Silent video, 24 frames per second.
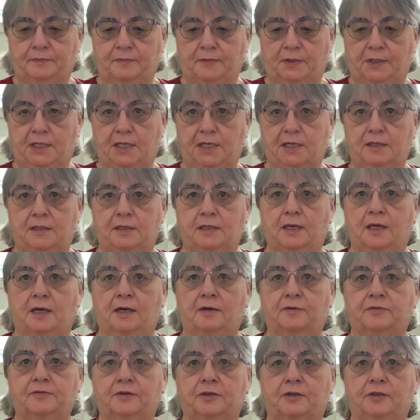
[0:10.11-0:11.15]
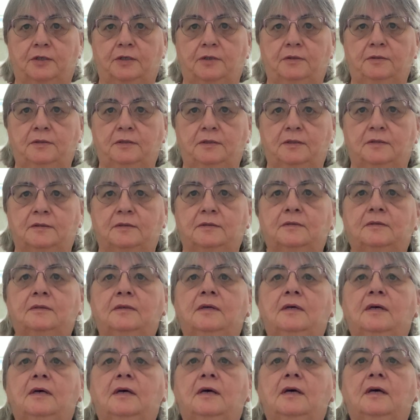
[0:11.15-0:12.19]
late in the afternoon.
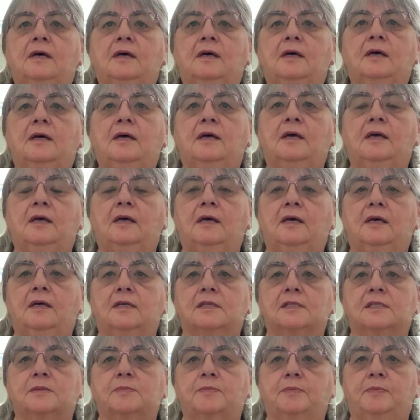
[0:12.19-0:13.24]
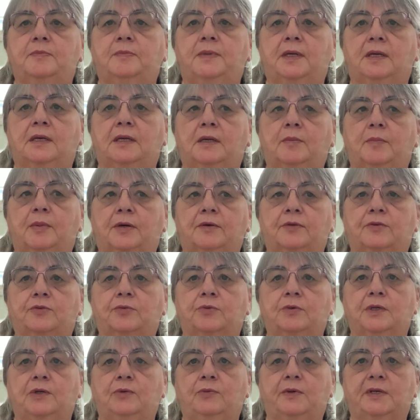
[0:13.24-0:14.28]
It's been about
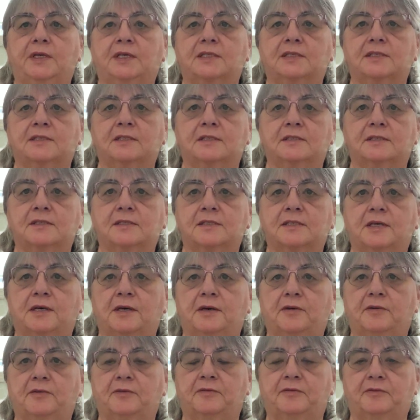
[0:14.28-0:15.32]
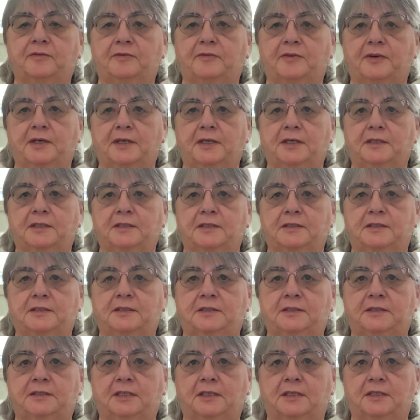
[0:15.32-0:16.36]
3 weeks since I've
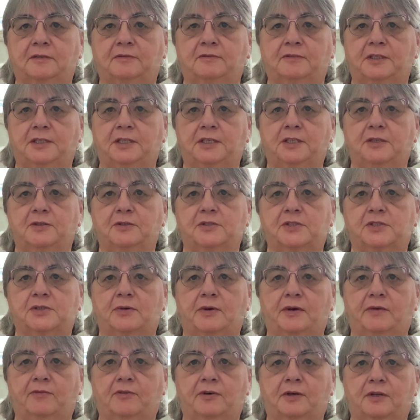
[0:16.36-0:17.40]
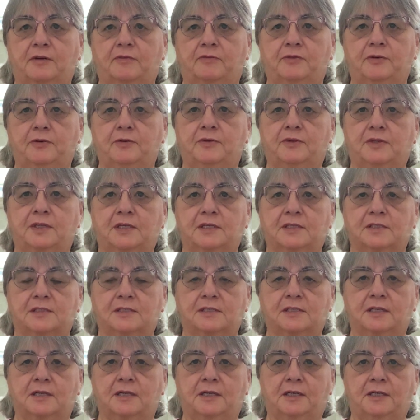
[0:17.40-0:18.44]
done a video, so I've got a few things
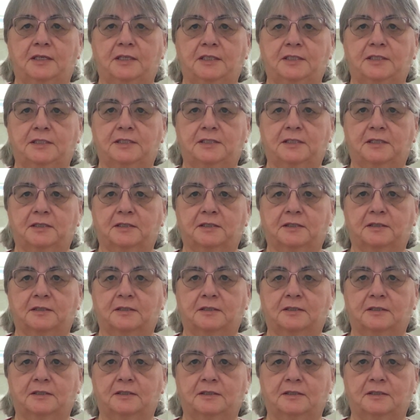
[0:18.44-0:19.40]
that I need to